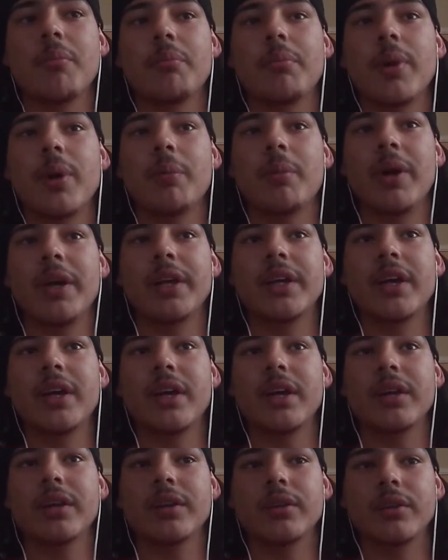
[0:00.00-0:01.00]
But my
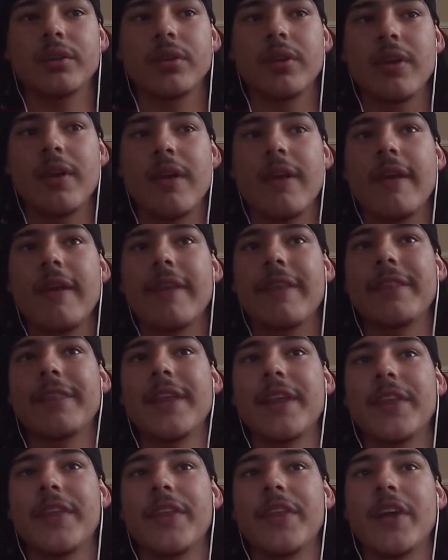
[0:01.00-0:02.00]
God,
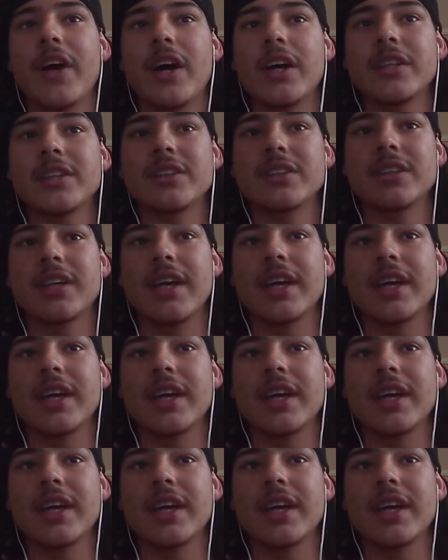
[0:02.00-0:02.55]
the thought